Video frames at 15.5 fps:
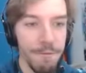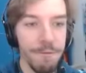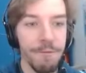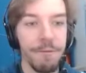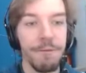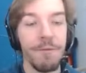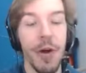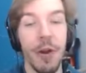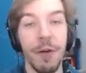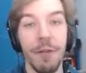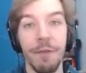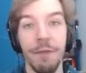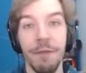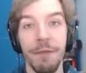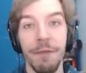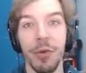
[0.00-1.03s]
Fun
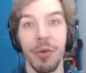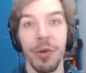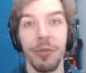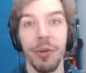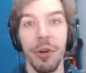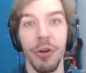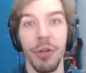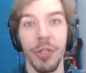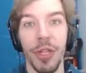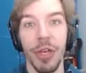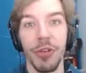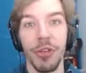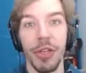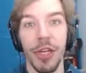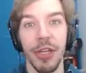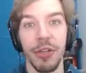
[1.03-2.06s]
fact, one of our artists
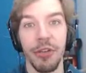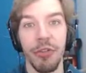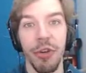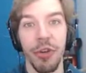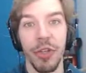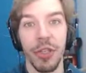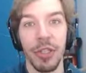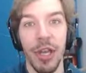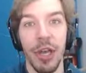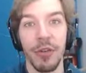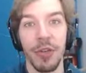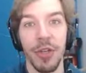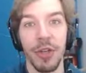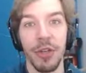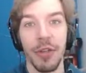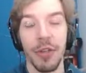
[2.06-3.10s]
actually had to draw these clowns,
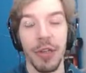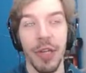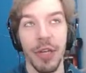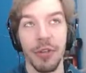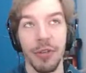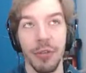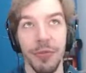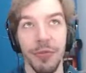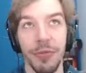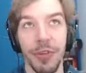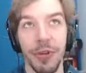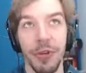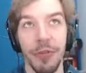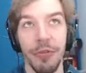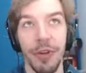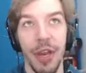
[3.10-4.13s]
had a natural fear
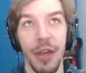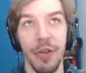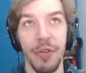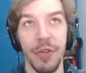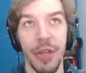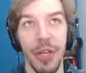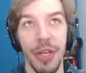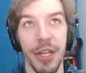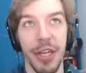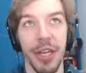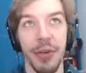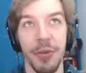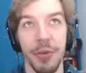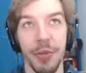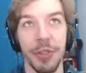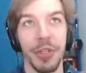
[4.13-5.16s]
of clowns, and then they
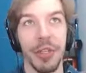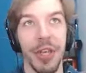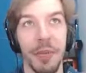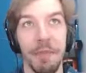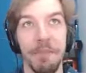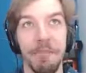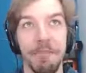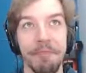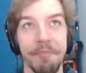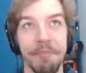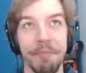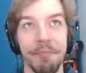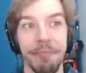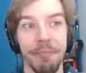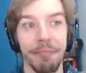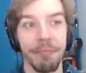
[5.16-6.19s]
weren't in the game.
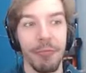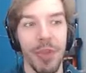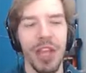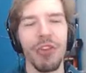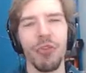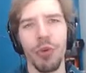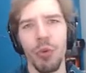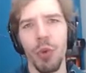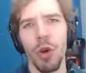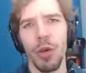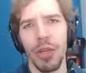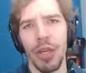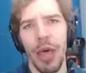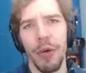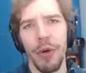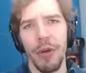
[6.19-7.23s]
He drew one
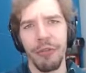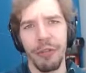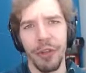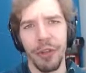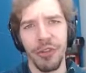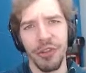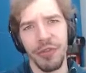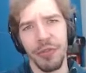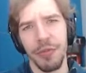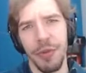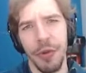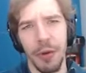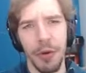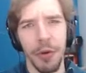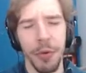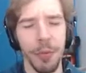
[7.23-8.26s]
clown, I think, just for
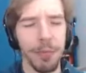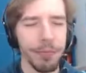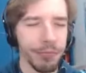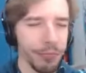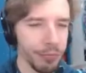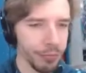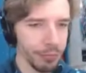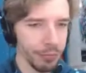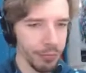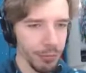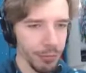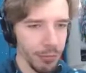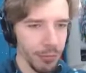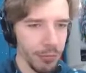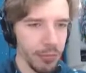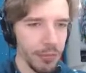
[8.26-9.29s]
fun though.
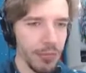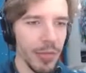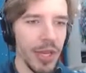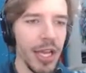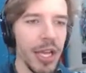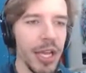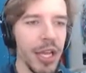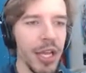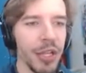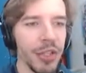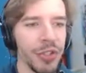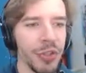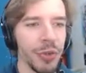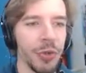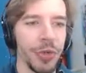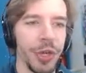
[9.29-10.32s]
It's
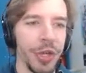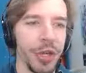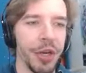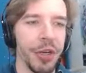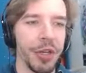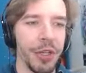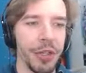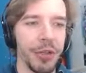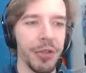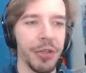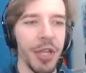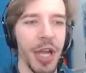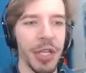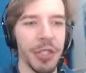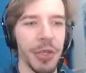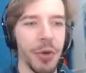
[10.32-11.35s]
okay, honey. Your
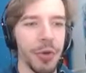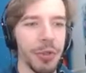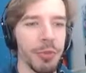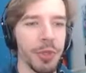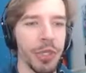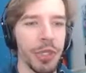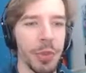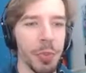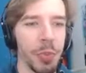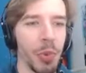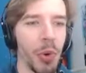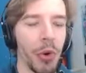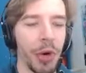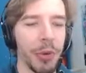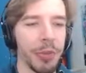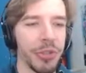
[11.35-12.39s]
dad's going to be in the
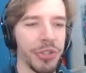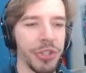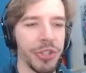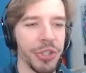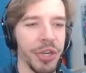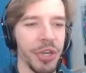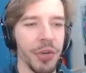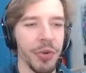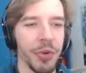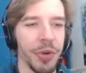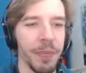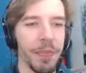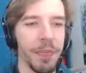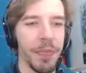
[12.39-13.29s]
boring machine anyway.